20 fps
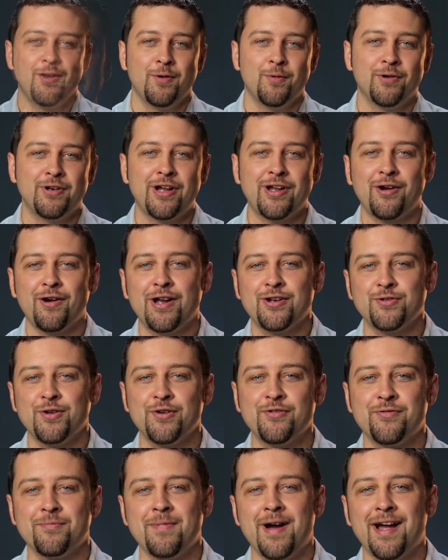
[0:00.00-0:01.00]
When I
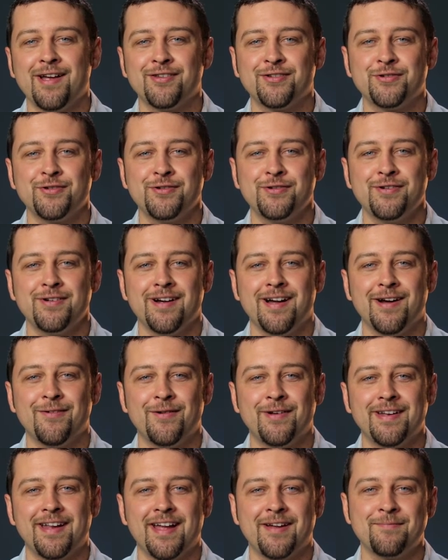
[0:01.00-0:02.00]
graduated from high school, I
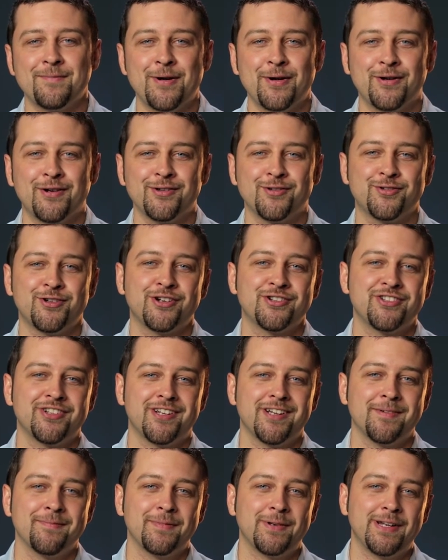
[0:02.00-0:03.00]
wanted to have my own construction
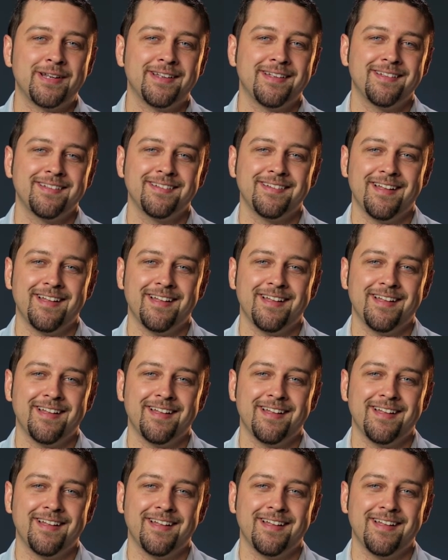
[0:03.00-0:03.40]
company.